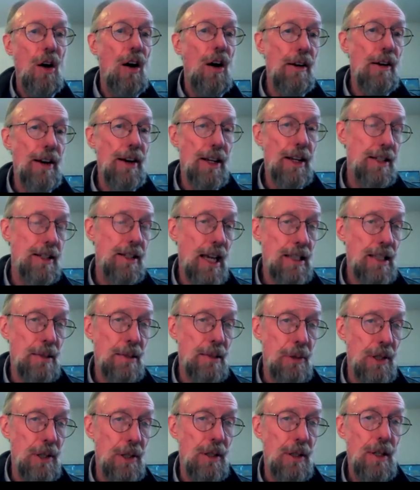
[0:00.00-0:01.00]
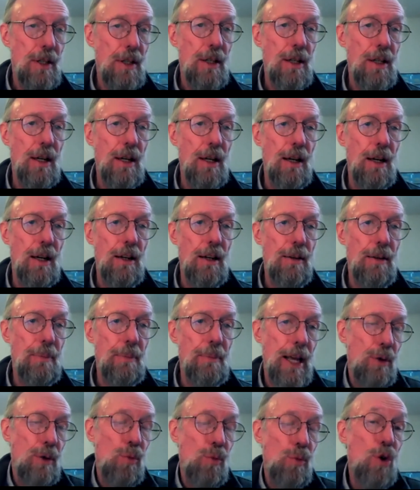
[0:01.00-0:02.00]
aren't accessible
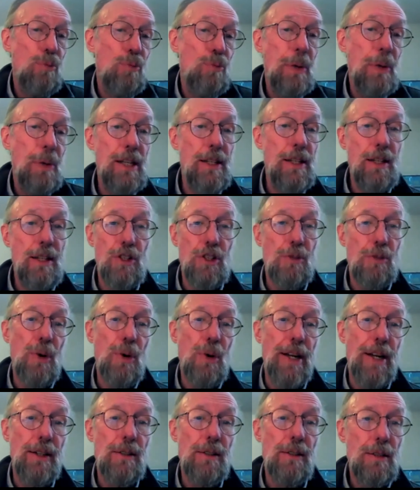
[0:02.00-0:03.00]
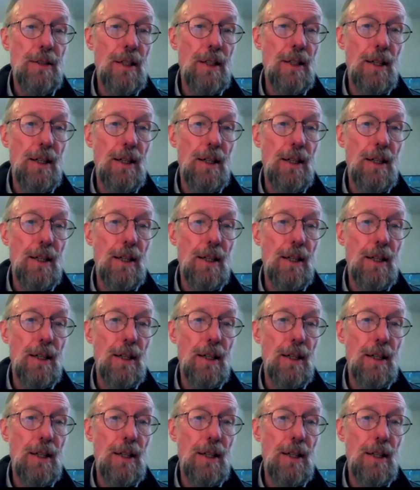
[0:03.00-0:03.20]
and won't be until spring.